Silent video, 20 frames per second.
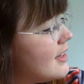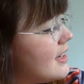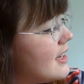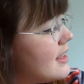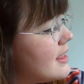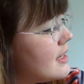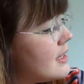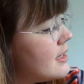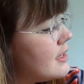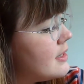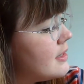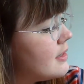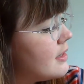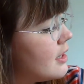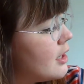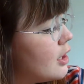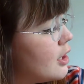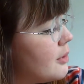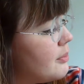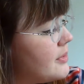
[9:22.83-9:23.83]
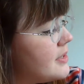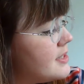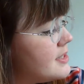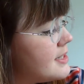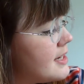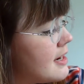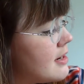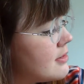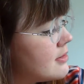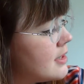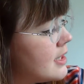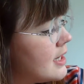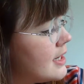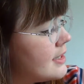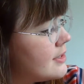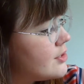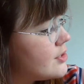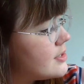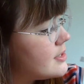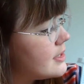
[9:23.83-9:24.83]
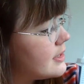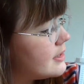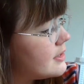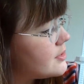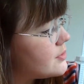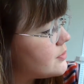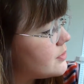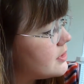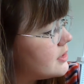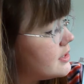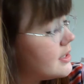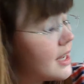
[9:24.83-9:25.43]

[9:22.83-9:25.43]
And then a up and down line just like this one.